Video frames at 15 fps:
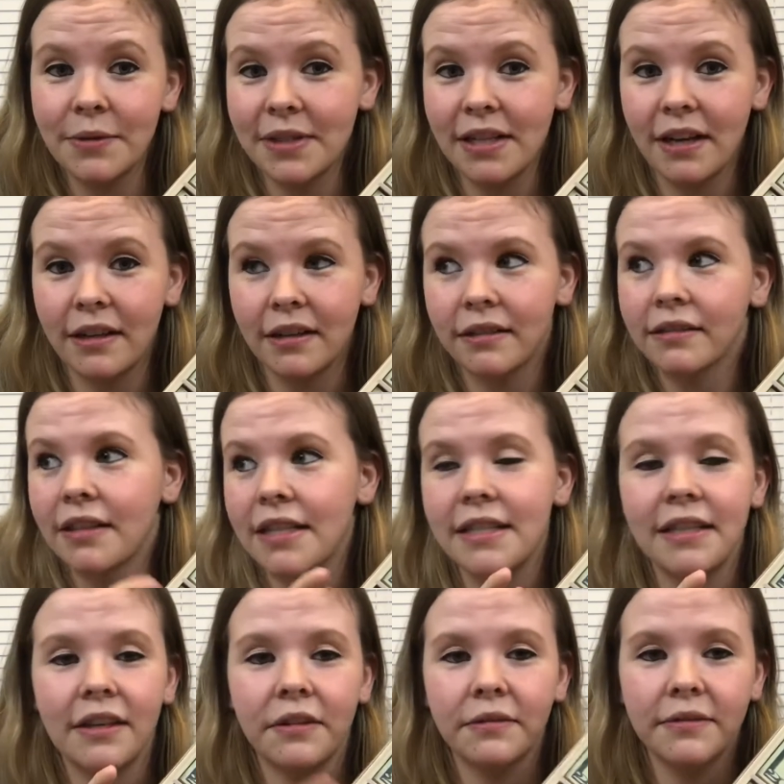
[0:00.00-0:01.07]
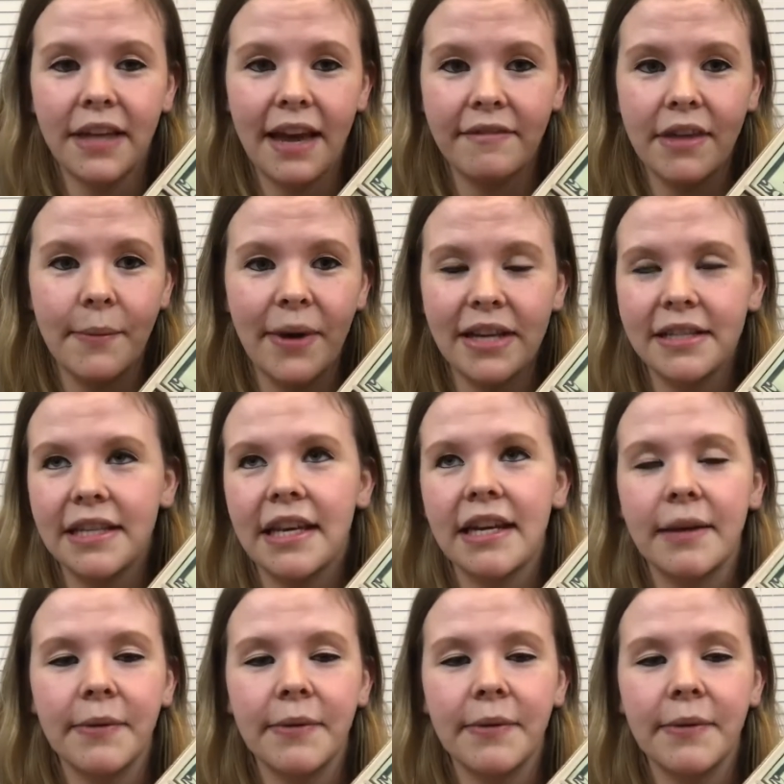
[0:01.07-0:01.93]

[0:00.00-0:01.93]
was young. I still have that mindset.